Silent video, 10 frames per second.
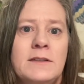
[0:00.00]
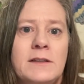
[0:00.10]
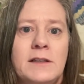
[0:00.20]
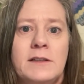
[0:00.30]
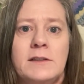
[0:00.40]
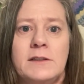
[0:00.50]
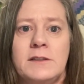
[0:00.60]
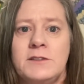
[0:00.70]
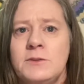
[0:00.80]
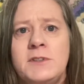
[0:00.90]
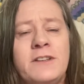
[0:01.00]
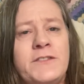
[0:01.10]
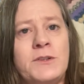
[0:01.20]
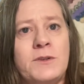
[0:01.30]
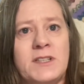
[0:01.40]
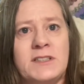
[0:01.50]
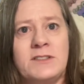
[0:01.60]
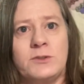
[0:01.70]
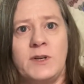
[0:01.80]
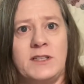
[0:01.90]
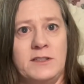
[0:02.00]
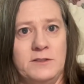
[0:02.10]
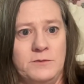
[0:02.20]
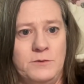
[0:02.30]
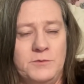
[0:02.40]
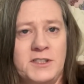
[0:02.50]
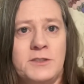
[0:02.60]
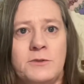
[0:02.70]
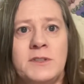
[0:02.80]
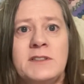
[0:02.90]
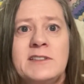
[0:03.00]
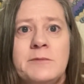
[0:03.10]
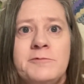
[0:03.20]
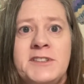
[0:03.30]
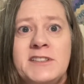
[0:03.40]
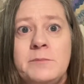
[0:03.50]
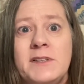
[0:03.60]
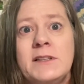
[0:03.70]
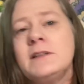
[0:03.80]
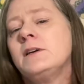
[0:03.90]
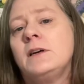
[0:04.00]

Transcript: And uh, it's only a few things, so I need to redo it and resubmit it.